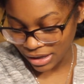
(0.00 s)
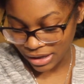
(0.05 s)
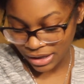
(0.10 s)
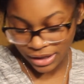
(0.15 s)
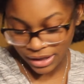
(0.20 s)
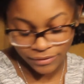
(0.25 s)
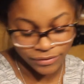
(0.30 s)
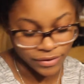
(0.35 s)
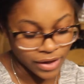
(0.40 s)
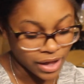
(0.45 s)

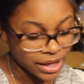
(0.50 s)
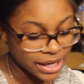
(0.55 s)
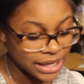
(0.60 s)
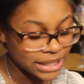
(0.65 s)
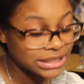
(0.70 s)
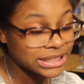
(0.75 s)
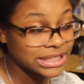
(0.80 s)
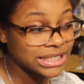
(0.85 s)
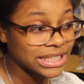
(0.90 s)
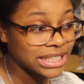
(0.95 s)
If y'all
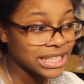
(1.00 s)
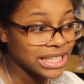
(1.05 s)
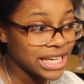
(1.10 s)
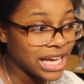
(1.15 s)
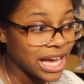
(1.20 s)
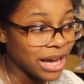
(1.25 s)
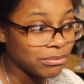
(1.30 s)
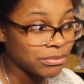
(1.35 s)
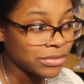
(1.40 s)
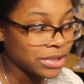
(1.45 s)
can't see,
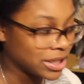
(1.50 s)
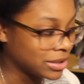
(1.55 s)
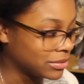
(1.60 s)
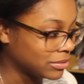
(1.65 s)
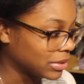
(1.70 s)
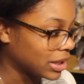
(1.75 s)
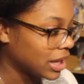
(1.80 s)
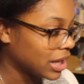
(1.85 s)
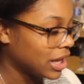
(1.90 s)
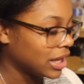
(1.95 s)
I'm gonna
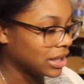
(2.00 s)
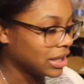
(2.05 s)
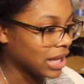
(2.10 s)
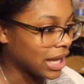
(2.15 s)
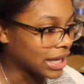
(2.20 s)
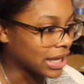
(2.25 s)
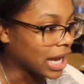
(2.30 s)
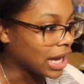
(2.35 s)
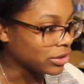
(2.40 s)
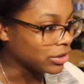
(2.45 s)

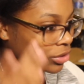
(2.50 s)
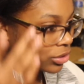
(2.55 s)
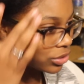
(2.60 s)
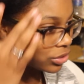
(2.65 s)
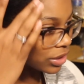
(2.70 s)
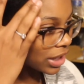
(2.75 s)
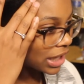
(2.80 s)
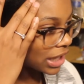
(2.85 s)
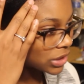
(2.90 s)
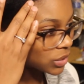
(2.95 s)
I know
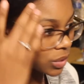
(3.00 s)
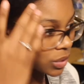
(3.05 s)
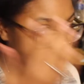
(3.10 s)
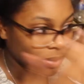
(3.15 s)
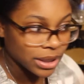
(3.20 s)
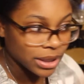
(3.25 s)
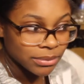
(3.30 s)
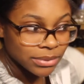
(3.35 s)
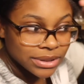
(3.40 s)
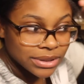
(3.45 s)
you guys will
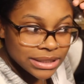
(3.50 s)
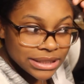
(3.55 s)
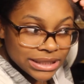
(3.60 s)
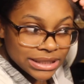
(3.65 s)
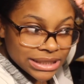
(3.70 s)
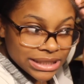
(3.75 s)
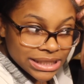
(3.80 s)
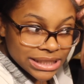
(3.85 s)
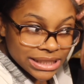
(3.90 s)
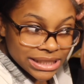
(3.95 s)
be able to
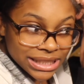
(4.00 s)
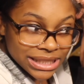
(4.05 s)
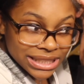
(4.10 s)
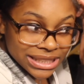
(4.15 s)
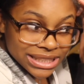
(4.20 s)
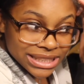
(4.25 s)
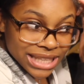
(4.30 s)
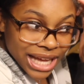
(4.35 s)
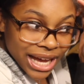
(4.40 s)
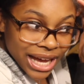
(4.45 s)
see this
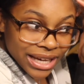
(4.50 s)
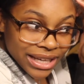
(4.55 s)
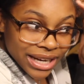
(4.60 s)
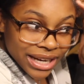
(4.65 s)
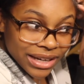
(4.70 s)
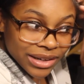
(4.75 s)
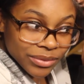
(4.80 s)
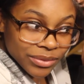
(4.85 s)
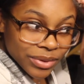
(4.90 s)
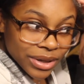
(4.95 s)
side
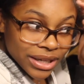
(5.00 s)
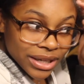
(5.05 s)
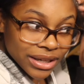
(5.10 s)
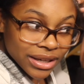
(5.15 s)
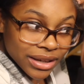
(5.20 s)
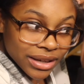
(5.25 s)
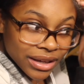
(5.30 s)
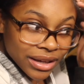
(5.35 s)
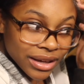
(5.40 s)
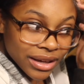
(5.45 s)
anyway.
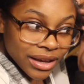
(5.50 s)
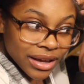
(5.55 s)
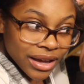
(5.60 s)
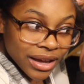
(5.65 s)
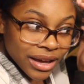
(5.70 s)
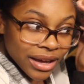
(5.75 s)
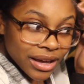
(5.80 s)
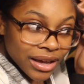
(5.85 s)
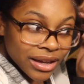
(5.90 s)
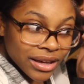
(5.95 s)

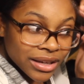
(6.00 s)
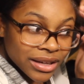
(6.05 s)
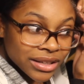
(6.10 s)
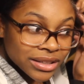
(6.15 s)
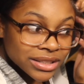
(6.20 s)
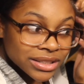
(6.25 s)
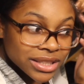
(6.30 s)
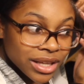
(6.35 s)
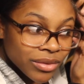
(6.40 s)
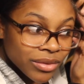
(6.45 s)

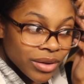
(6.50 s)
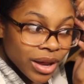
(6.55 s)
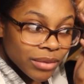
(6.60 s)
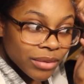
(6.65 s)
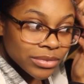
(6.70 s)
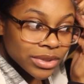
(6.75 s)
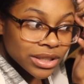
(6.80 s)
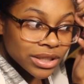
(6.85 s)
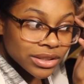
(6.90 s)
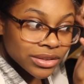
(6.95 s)
So what
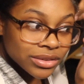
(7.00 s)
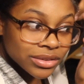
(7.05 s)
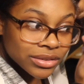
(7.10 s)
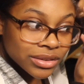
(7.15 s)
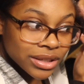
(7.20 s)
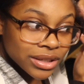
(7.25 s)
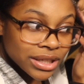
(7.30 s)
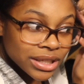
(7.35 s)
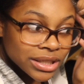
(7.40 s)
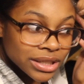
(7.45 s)
I'm gonna do
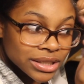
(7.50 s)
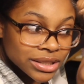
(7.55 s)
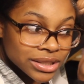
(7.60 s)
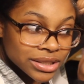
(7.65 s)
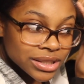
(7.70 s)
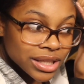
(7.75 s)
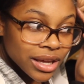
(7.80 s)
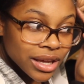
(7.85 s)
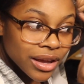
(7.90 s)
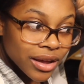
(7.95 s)

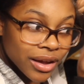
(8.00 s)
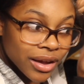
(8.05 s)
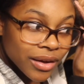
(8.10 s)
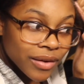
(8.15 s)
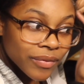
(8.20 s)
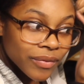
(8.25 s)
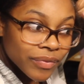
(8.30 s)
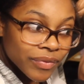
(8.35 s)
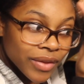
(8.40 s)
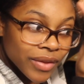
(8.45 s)
is,
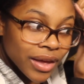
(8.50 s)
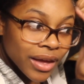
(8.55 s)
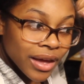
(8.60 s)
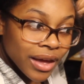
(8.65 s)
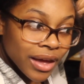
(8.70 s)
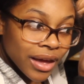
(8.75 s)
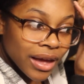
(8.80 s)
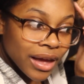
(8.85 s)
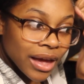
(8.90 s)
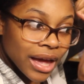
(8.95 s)

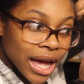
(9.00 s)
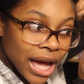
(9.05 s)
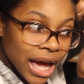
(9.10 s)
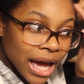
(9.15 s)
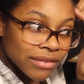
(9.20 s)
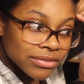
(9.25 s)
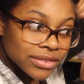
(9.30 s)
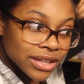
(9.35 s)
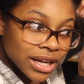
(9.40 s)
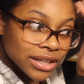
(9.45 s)

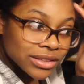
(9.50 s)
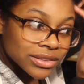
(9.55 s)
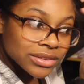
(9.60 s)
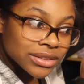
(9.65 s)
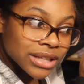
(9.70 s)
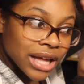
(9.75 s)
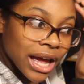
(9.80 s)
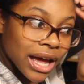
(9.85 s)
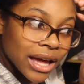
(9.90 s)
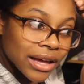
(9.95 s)
after I do
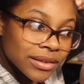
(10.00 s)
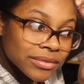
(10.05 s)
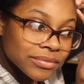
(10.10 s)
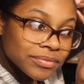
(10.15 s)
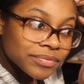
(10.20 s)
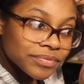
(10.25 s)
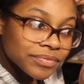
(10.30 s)
that,